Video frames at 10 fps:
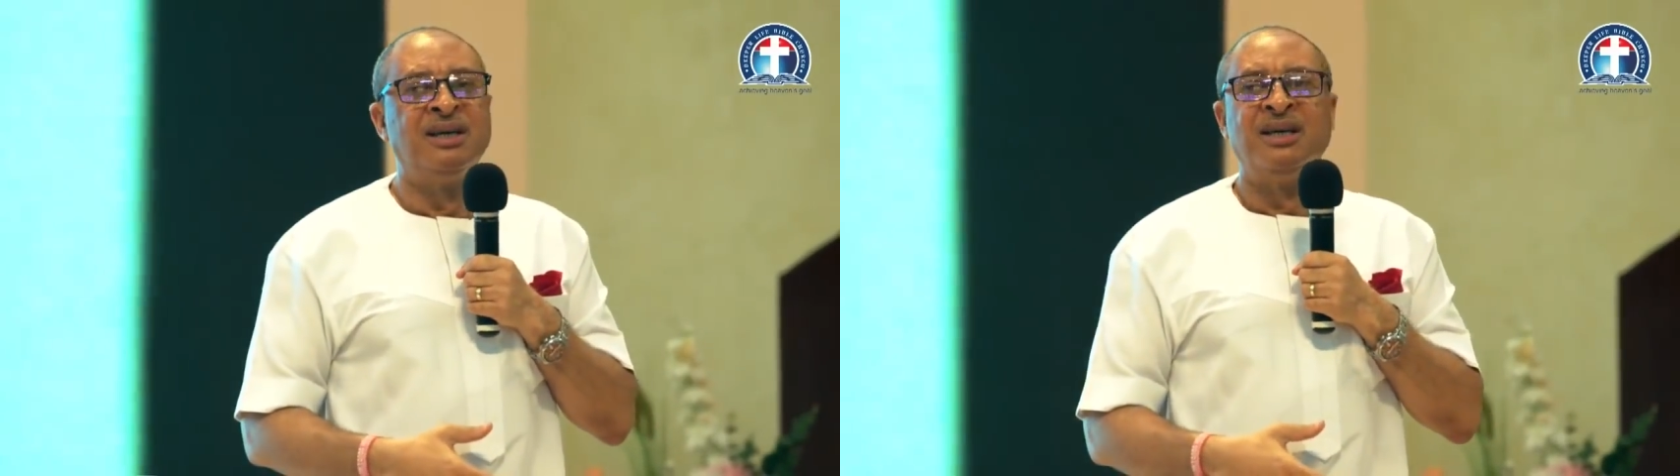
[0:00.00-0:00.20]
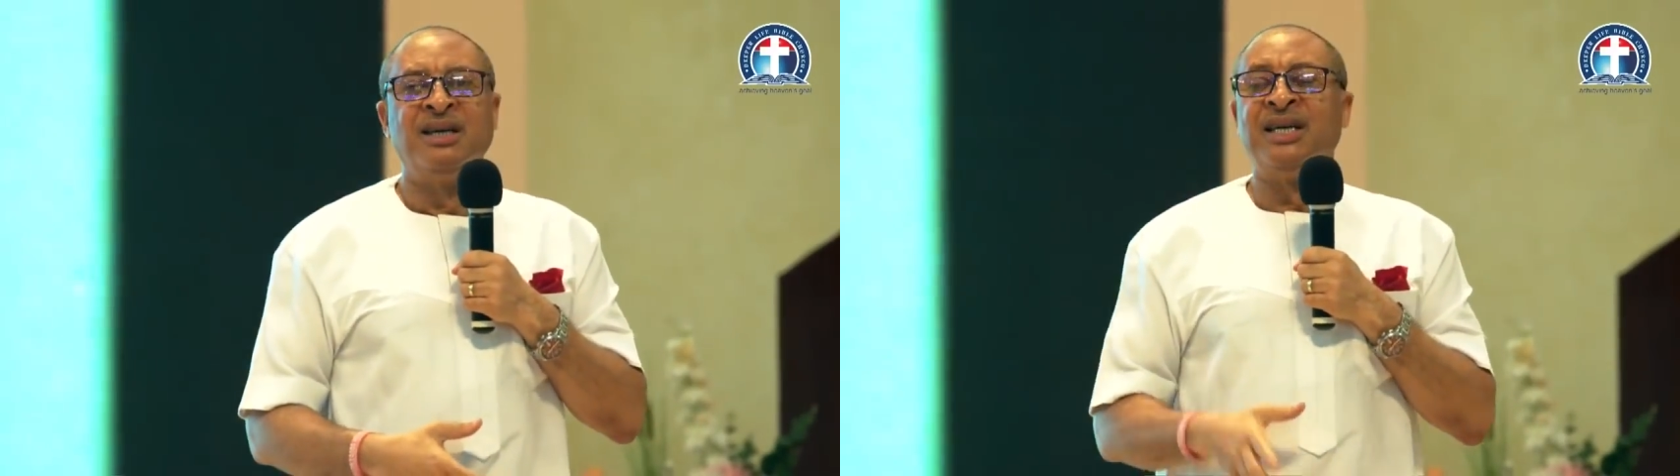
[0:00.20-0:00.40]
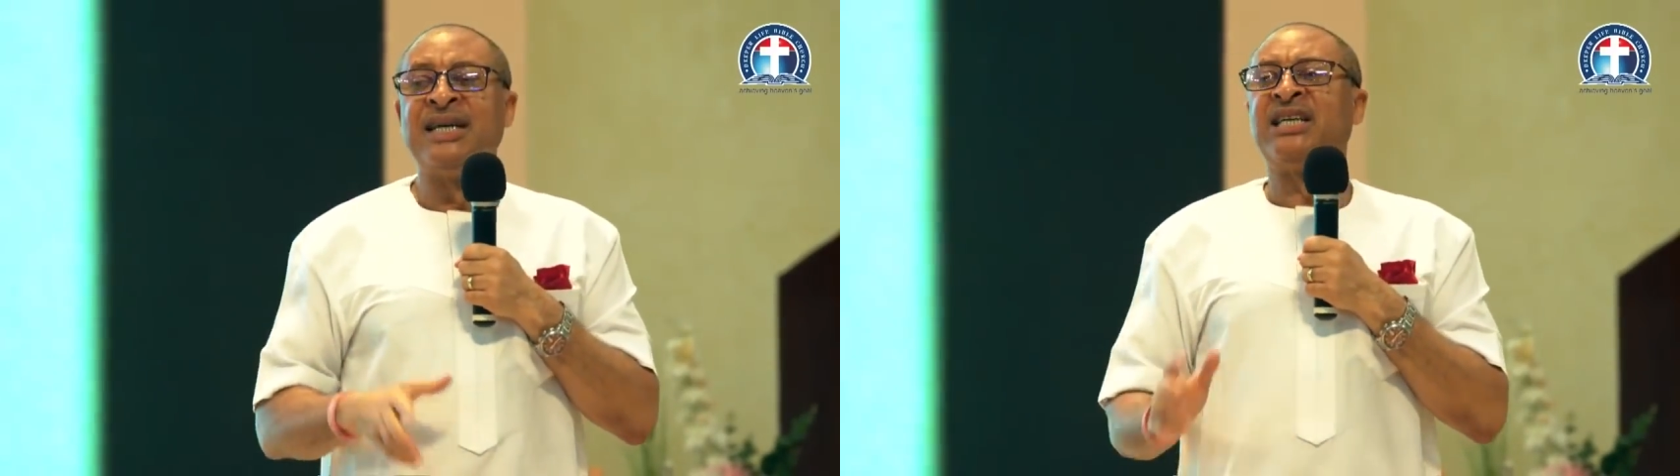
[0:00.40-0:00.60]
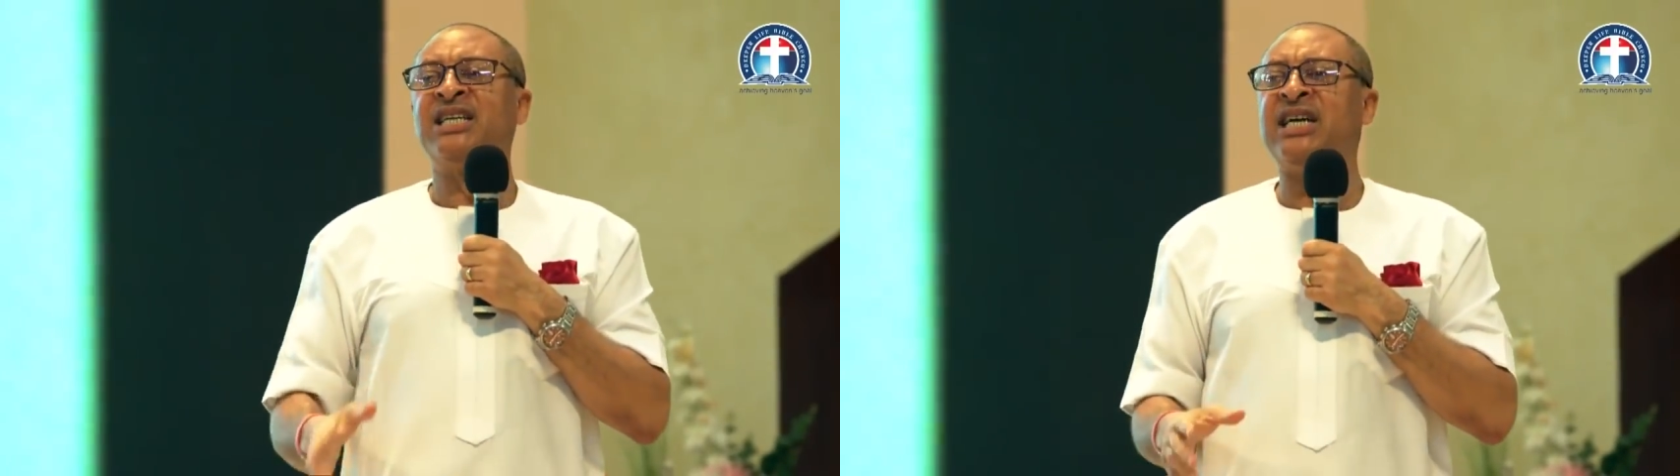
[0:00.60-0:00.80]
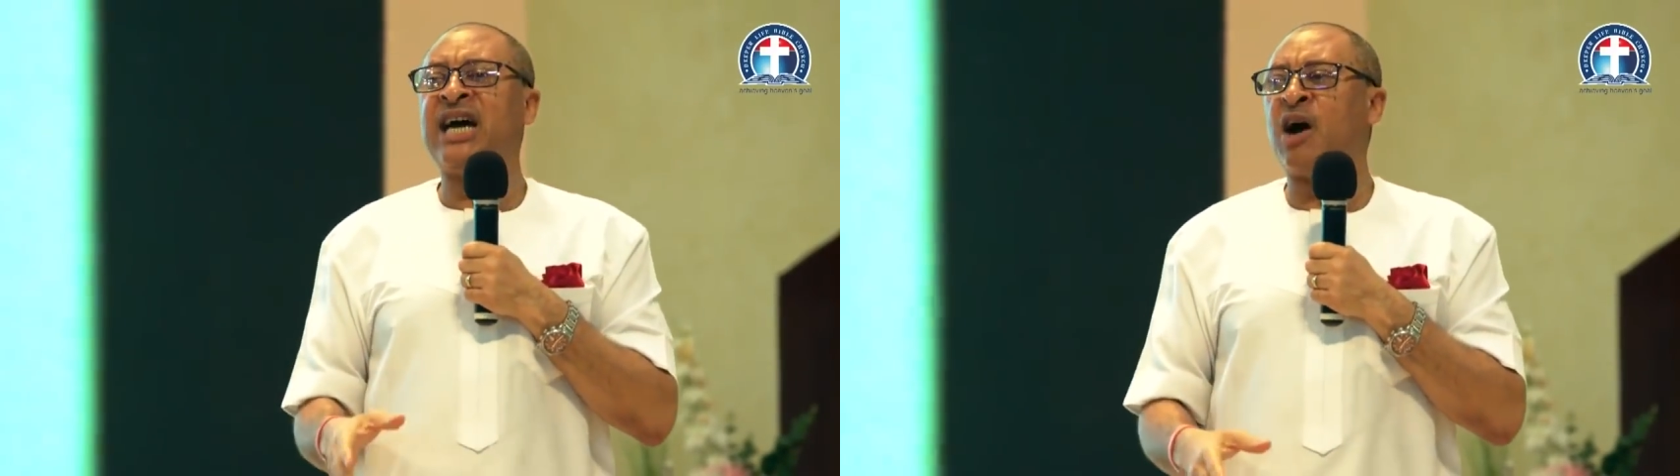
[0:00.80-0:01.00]
In
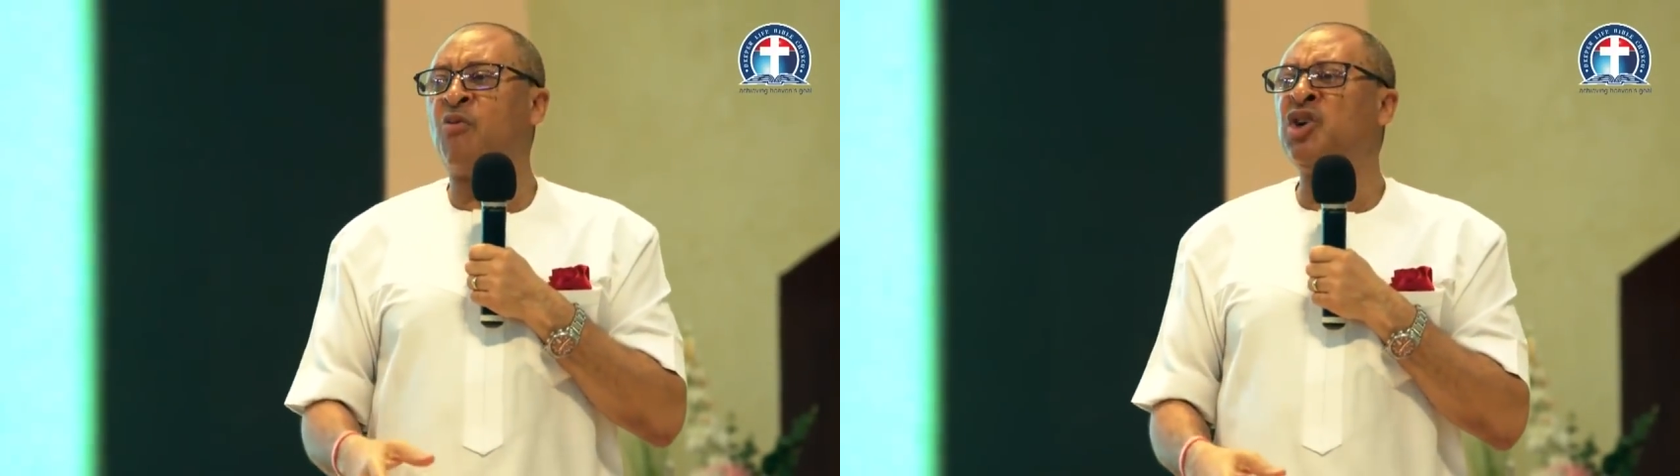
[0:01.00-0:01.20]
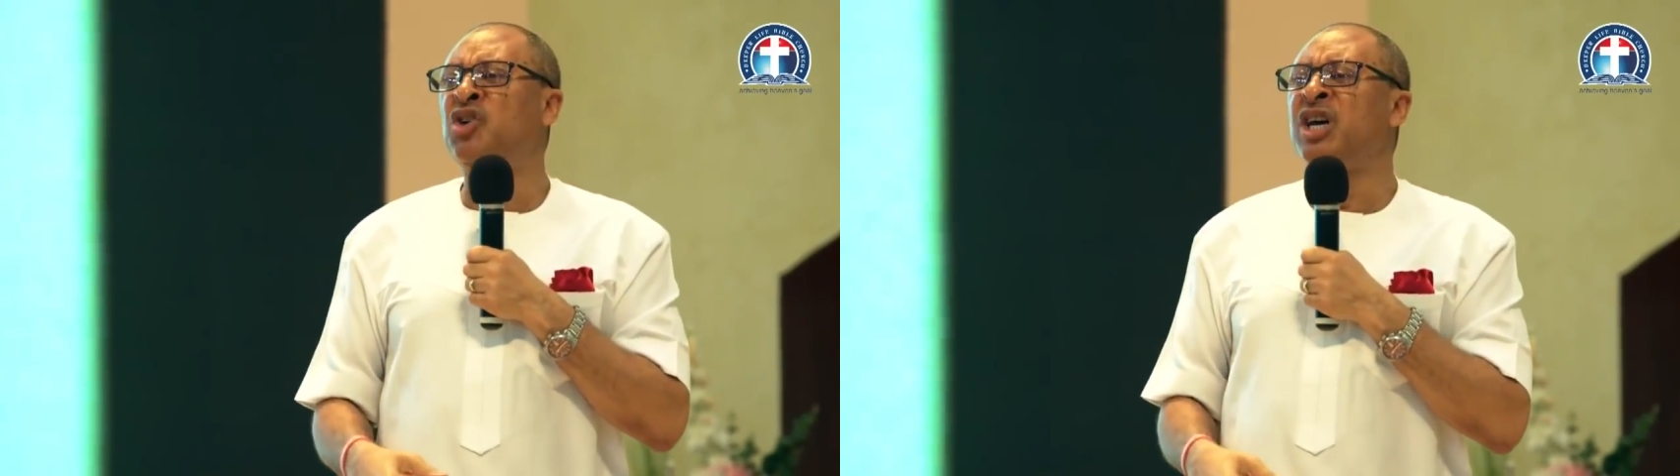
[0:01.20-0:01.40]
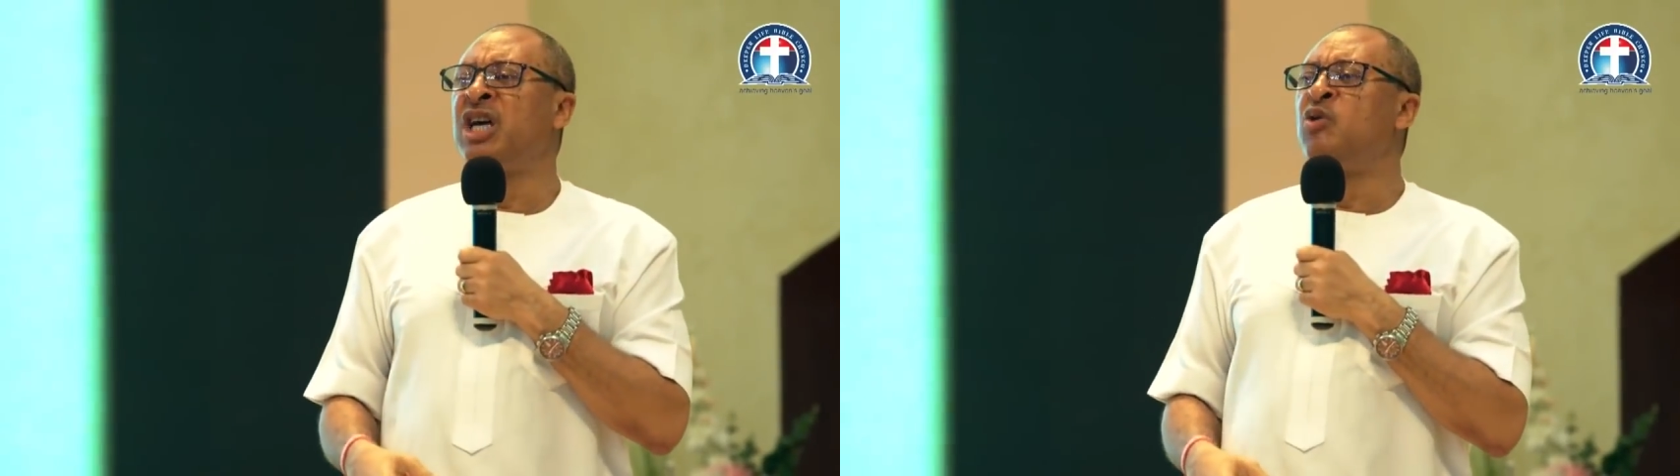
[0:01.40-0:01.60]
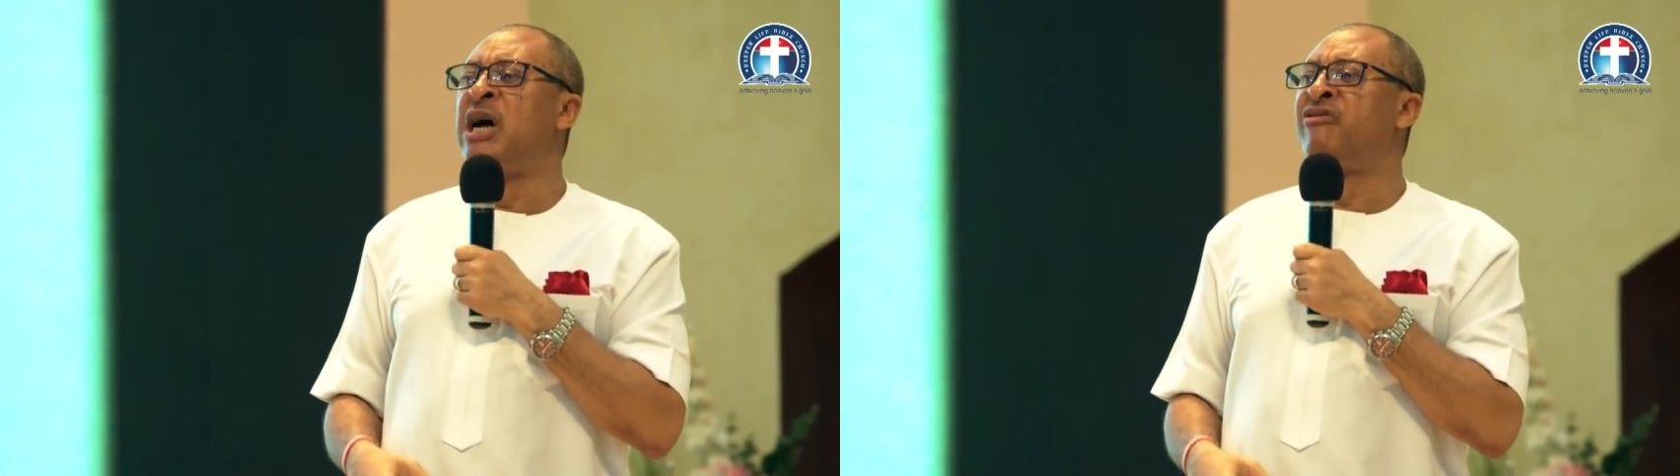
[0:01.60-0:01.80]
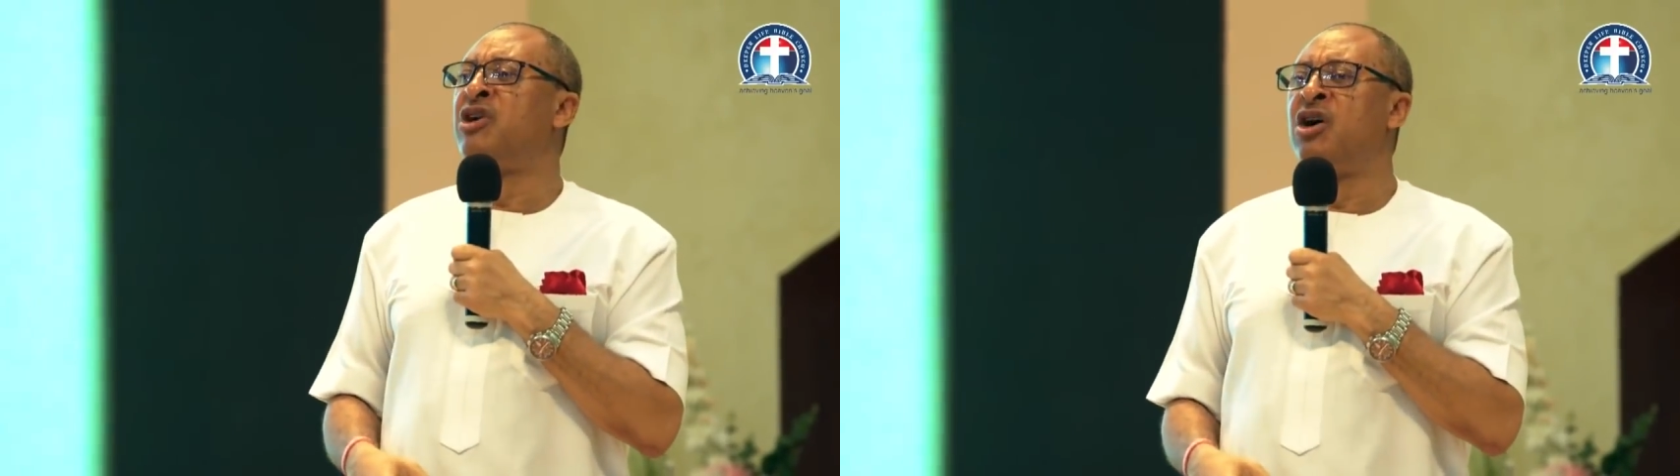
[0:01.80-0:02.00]
Nigeria, what do you think he would have
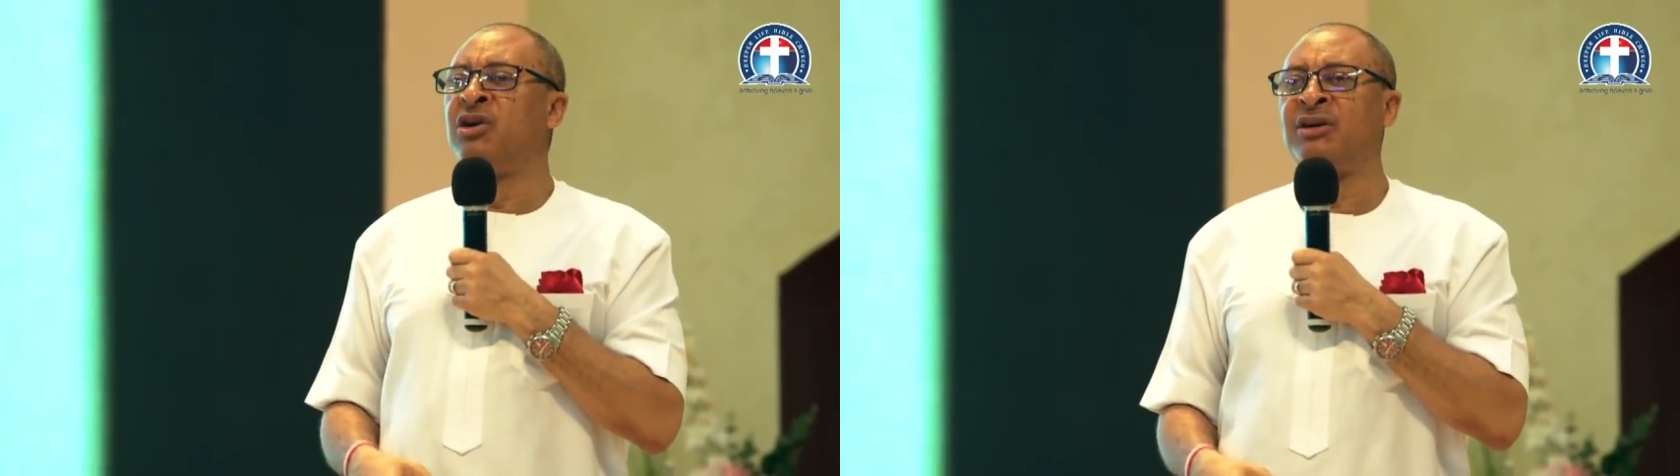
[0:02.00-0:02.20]
done?